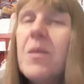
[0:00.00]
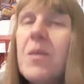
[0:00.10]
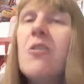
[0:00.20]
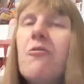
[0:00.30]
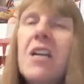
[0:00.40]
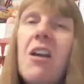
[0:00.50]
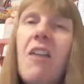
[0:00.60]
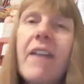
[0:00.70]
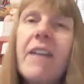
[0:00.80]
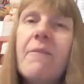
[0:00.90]
But he got really
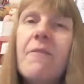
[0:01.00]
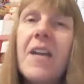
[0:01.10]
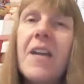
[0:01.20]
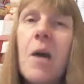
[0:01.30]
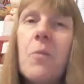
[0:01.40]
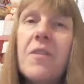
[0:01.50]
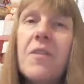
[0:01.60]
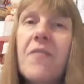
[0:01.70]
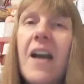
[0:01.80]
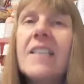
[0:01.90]
irate and fed up with
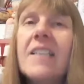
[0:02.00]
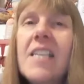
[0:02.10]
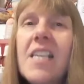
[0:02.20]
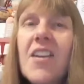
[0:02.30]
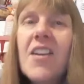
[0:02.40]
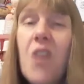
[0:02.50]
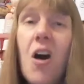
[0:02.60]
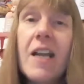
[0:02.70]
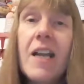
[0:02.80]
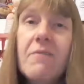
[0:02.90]
the fact that
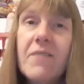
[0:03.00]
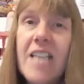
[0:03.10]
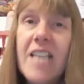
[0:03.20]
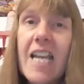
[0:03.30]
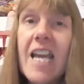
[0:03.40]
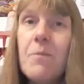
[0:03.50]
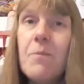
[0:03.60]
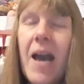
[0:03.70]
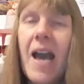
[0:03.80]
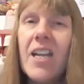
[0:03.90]
I retaliated
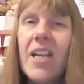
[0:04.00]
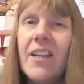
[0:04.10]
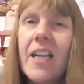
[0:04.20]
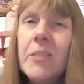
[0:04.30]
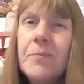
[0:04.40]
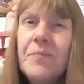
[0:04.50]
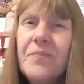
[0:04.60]
back, you know,